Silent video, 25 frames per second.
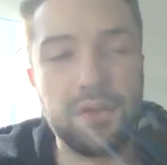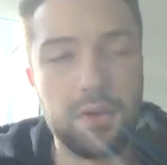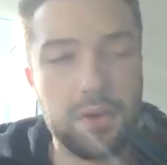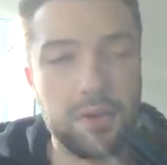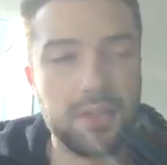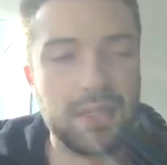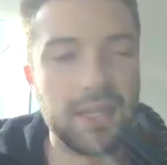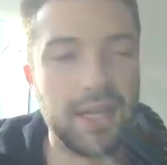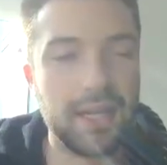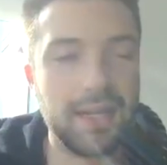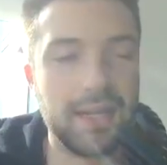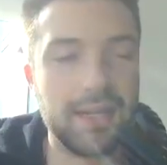
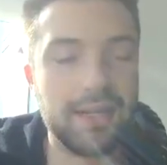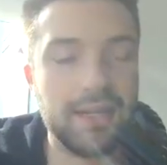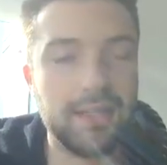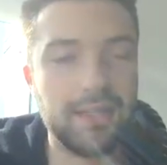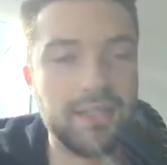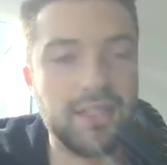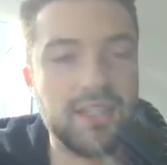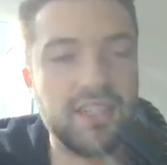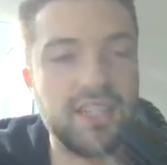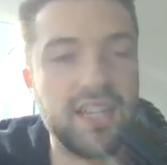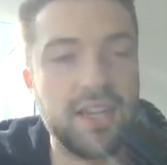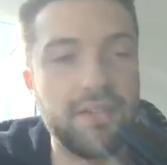third tight end
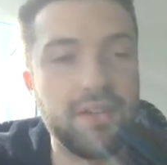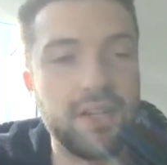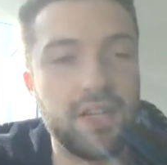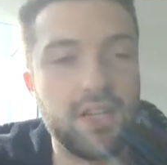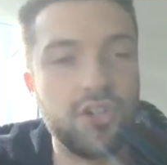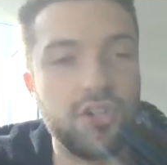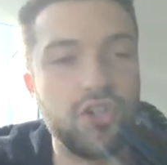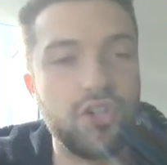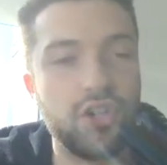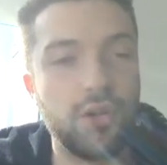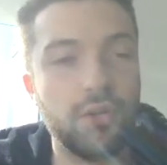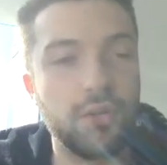next to David
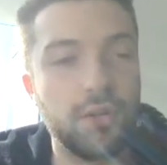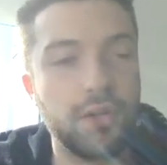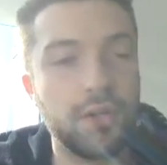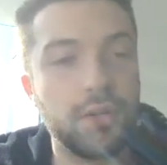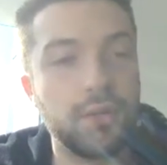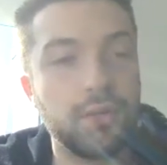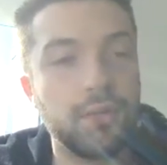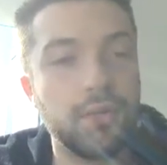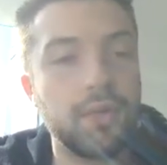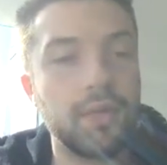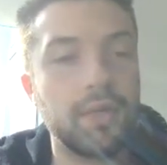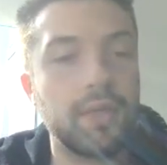
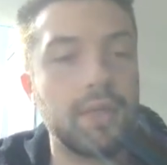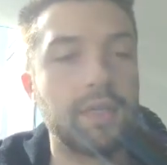Njoku.